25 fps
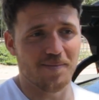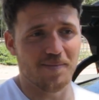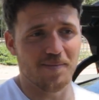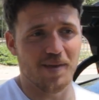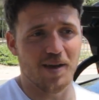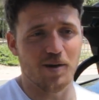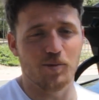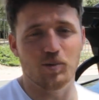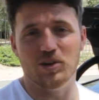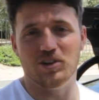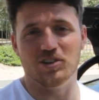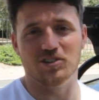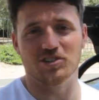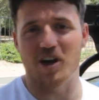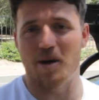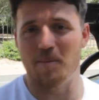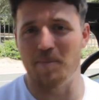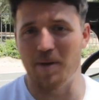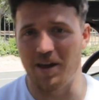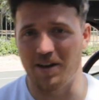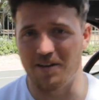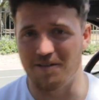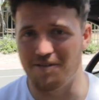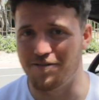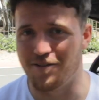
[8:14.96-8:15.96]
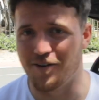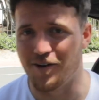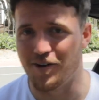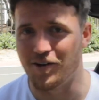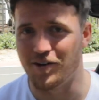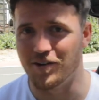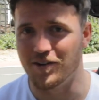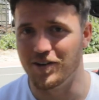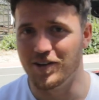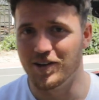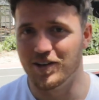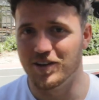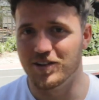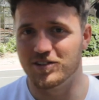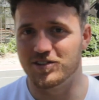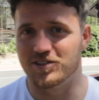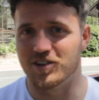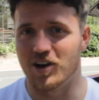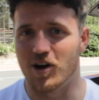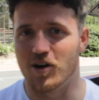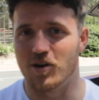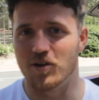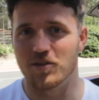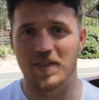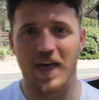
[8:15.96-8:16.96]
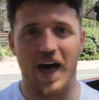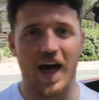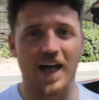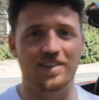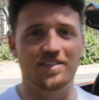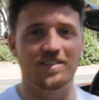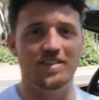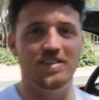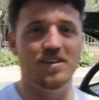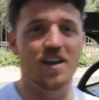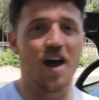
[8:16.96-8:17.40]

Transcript: and we just got paid in full. So that's